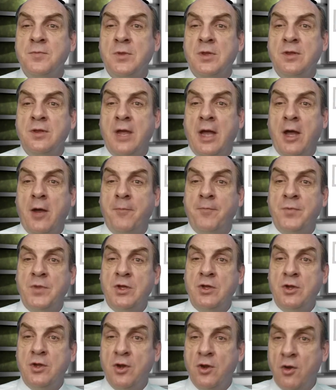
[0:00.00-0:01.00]
Now,
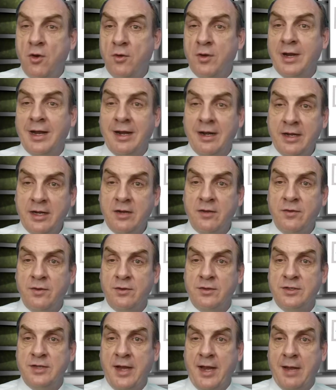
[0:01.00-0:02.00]
you can go and click on
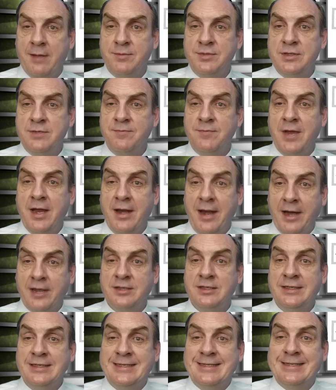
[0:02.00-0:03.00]
those tabs and
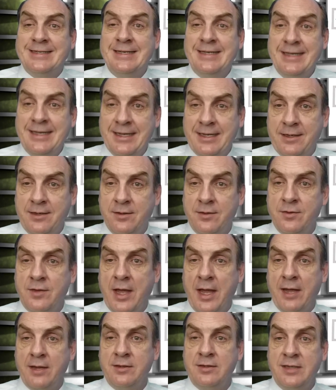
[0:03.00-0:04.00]
actually see
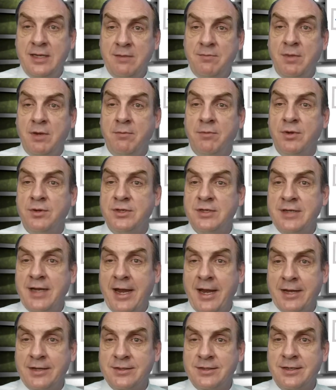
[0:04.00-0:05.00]
that team member's
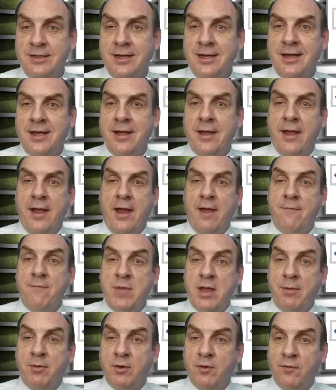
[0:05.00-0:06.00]
task and be
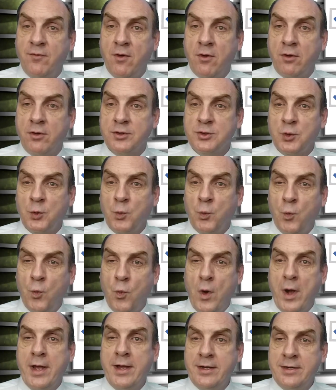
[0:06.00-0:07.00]
able to focus on
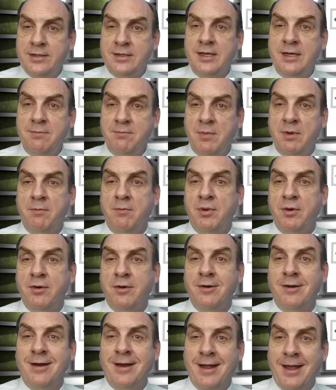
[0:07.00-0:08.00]
one team member
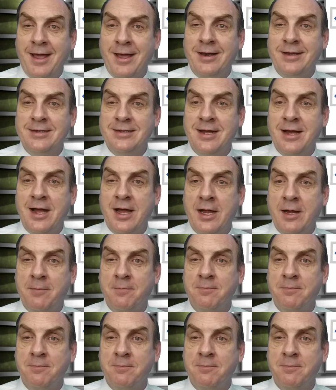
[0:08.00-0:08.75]
at a time.